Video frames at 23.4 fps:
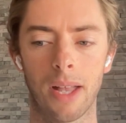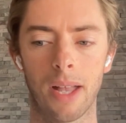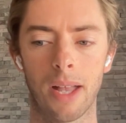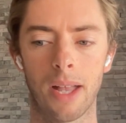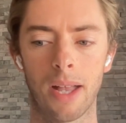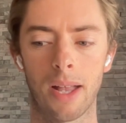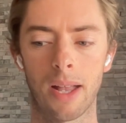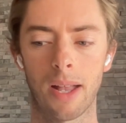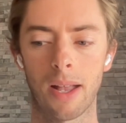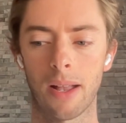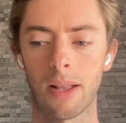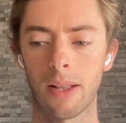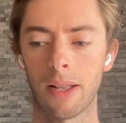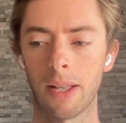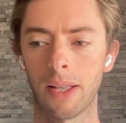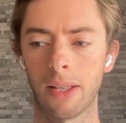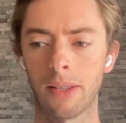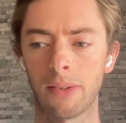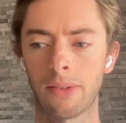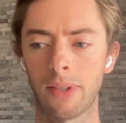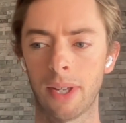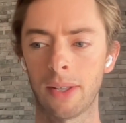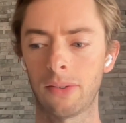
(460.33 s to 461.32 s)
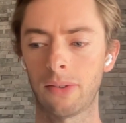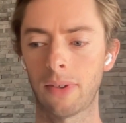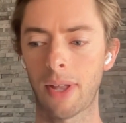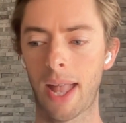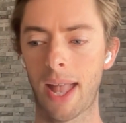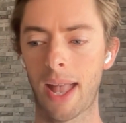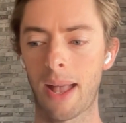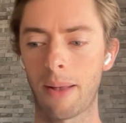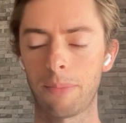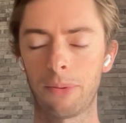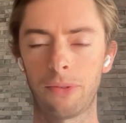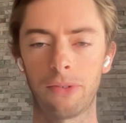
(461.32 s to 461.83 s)
uh, it's, it's
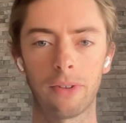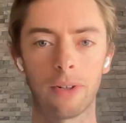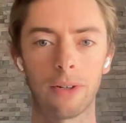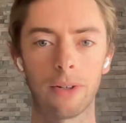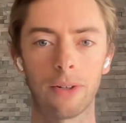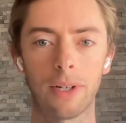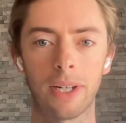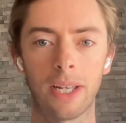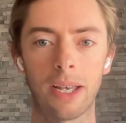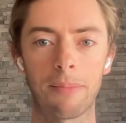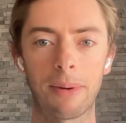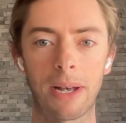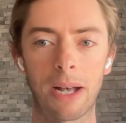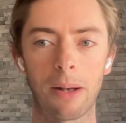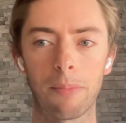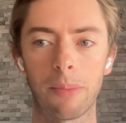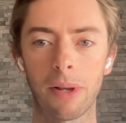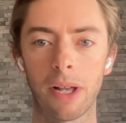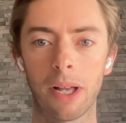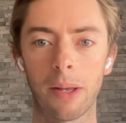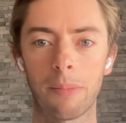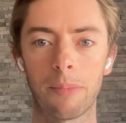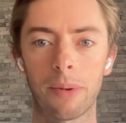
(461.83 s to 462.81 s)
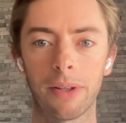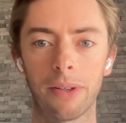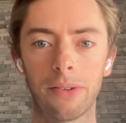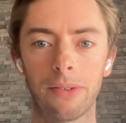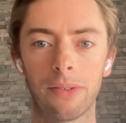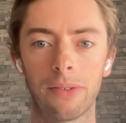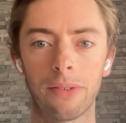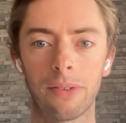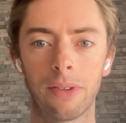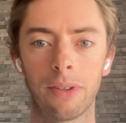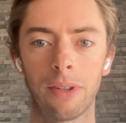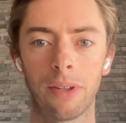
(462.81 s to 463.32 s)
absolutely about
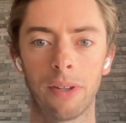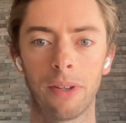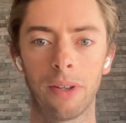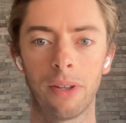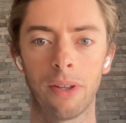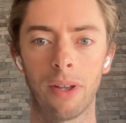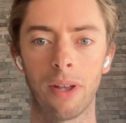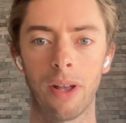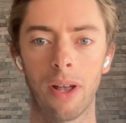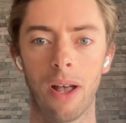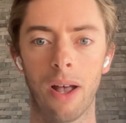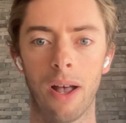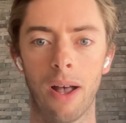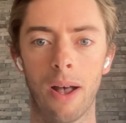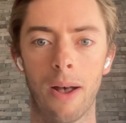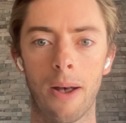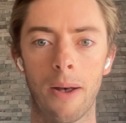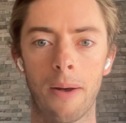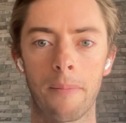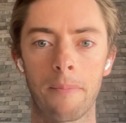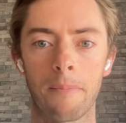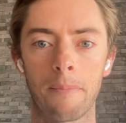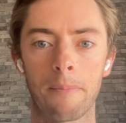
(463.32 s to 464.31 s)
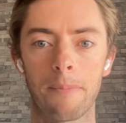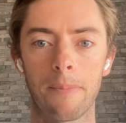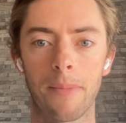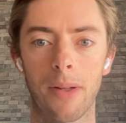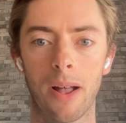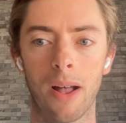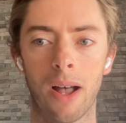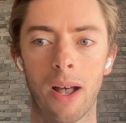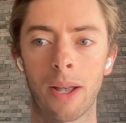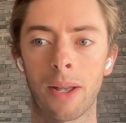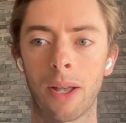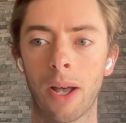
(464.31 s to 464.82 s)
purpose um,
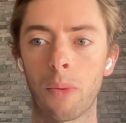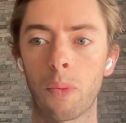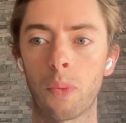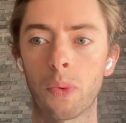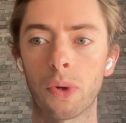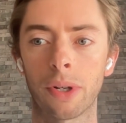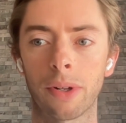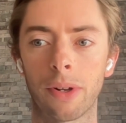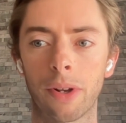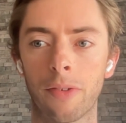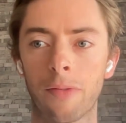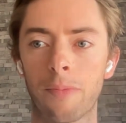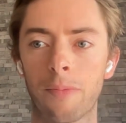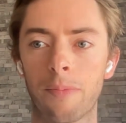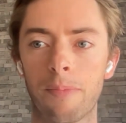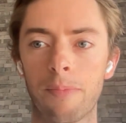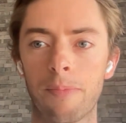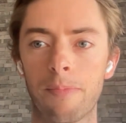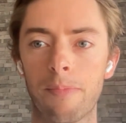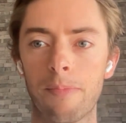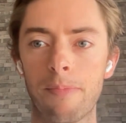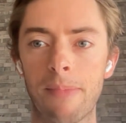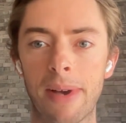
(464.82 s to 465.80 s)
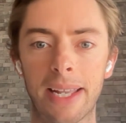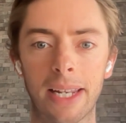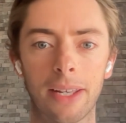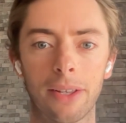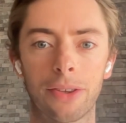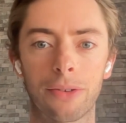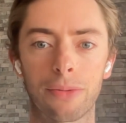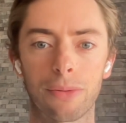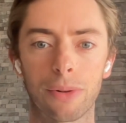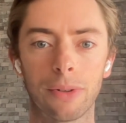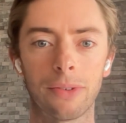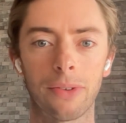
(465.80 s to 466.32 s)
I, I wouldn't have made
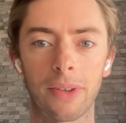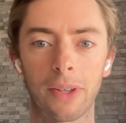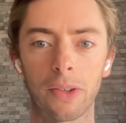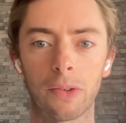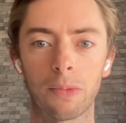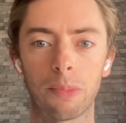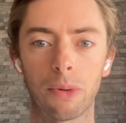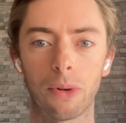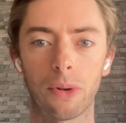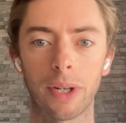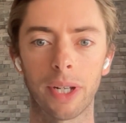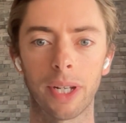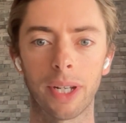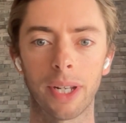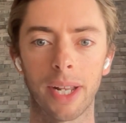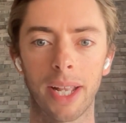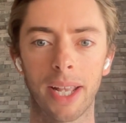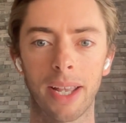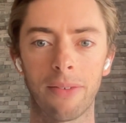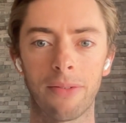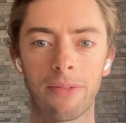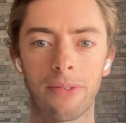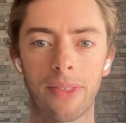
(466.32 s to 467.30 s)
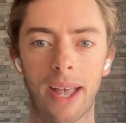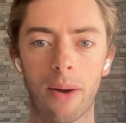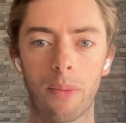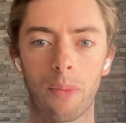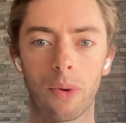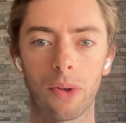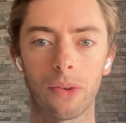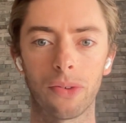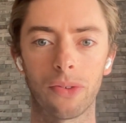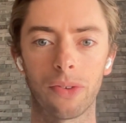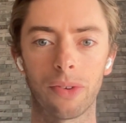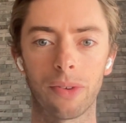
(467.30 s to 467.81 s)
it through to this point if that
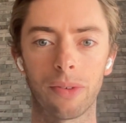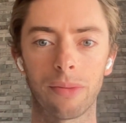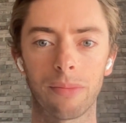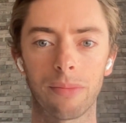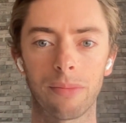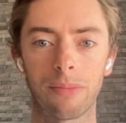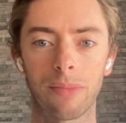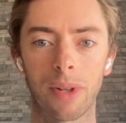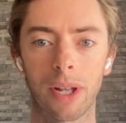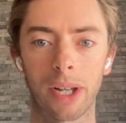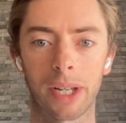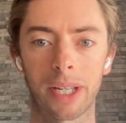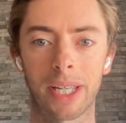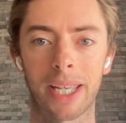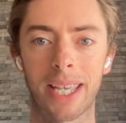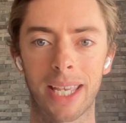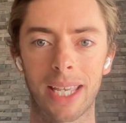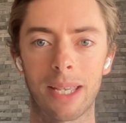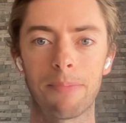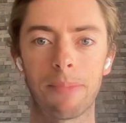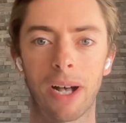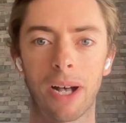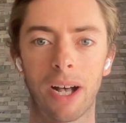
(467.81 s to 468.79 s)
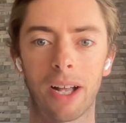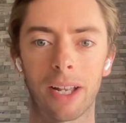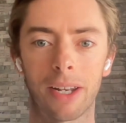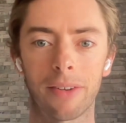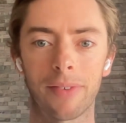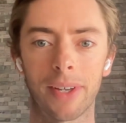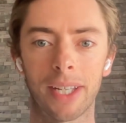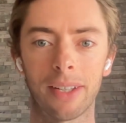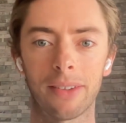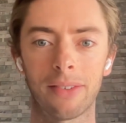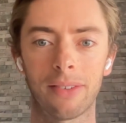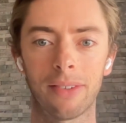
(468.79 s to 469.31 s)
wasn't a key part
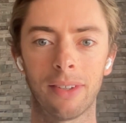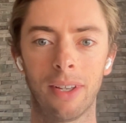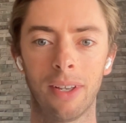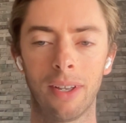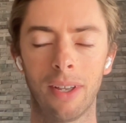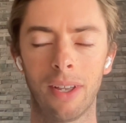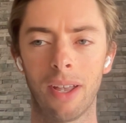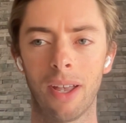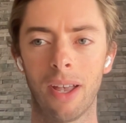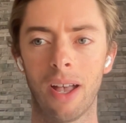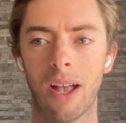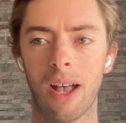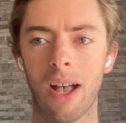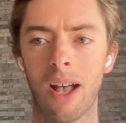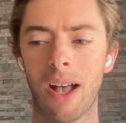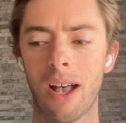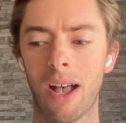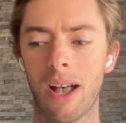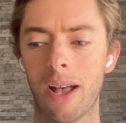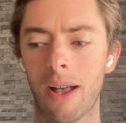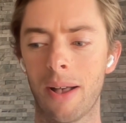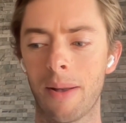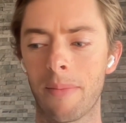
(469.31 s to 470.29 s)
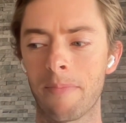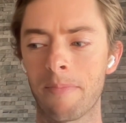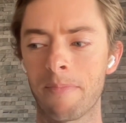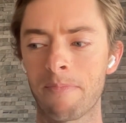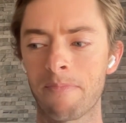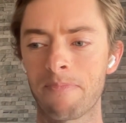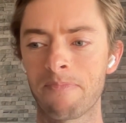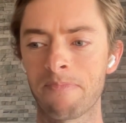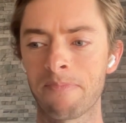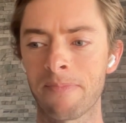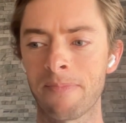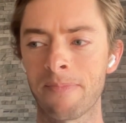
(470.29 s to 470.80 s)
of it.
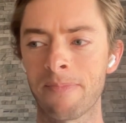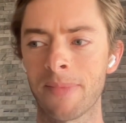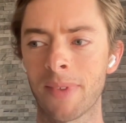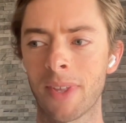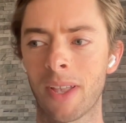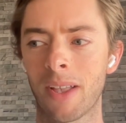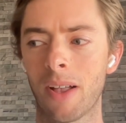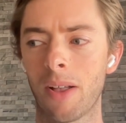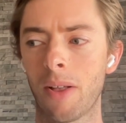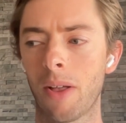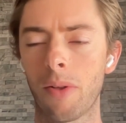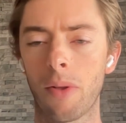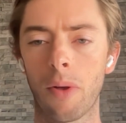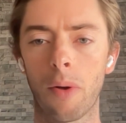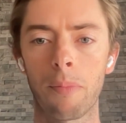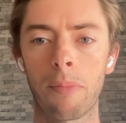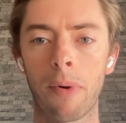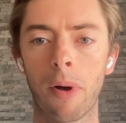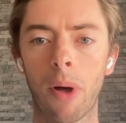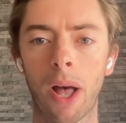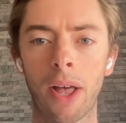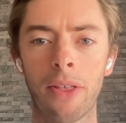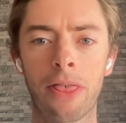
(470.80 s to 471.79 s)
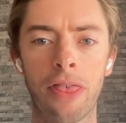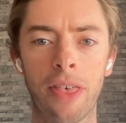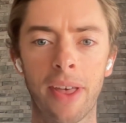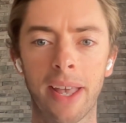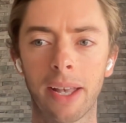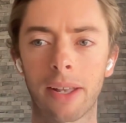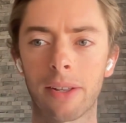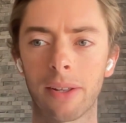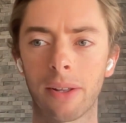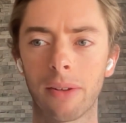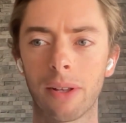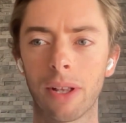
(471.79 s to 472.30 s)
Um, uh, I
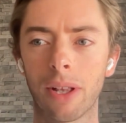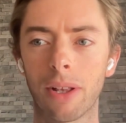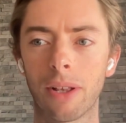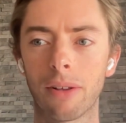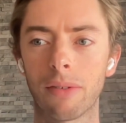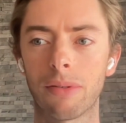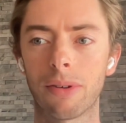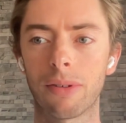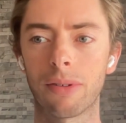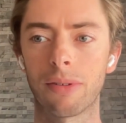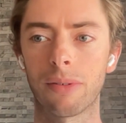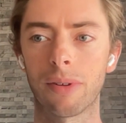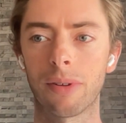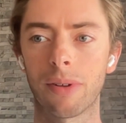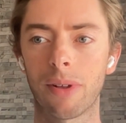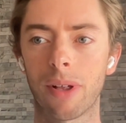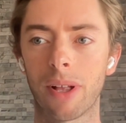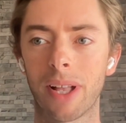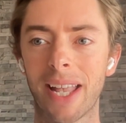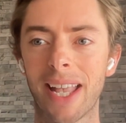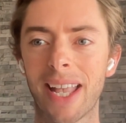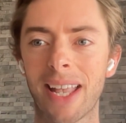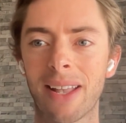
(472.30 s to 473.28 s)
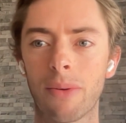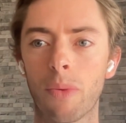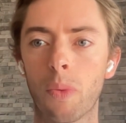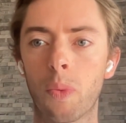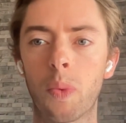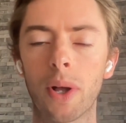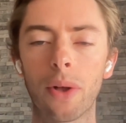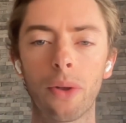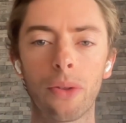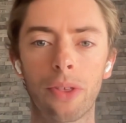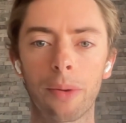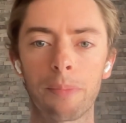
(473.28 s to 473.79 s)
think uh, it,
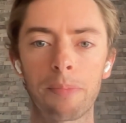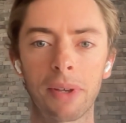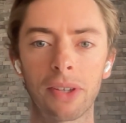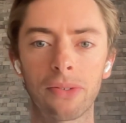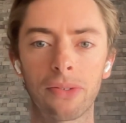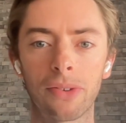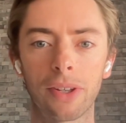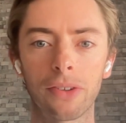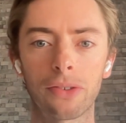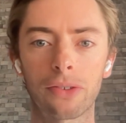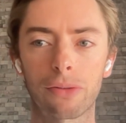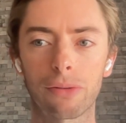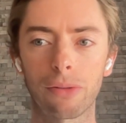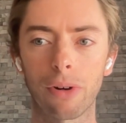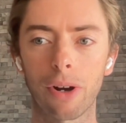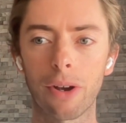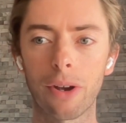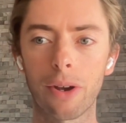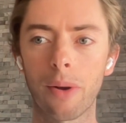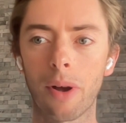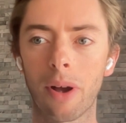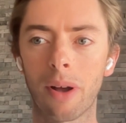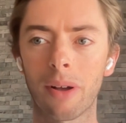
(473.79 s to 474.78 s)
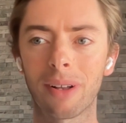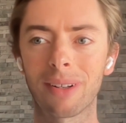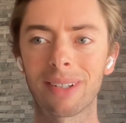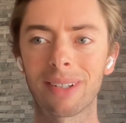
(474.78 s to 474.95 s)
will the business grow?